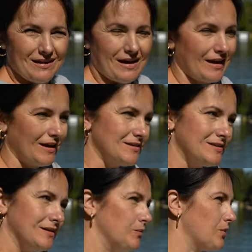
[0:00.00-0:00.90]
I can
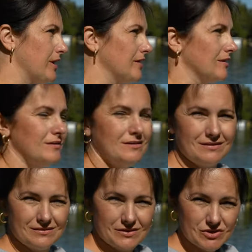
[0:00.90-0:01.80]
still bring
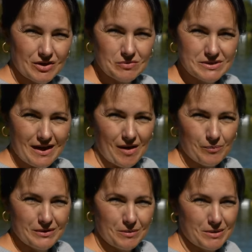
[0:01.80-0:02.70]
the shadows
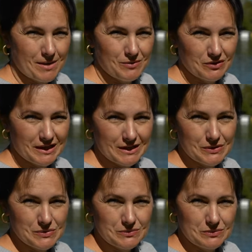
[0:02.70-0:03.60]
up, but I'm not gonna
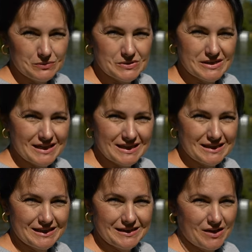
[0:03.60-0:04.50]
lose
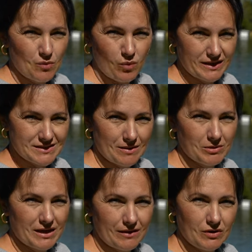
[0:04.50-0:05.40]
anything in whites.
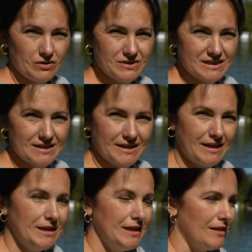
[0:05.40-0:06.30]
I'm gonna have a lot of
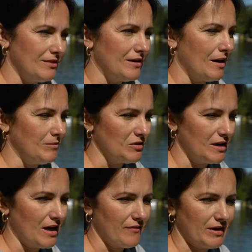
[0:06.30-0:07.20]
data there. I'm not
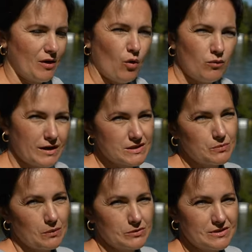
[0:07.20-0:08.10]
gonna have any
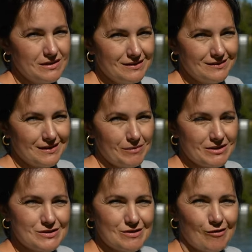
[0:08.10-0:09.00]
overexposed
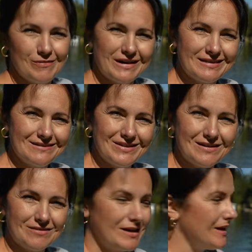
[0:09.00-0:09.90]
image. So I think we
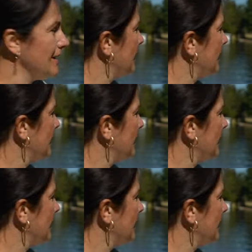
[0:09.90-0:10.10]
are ready,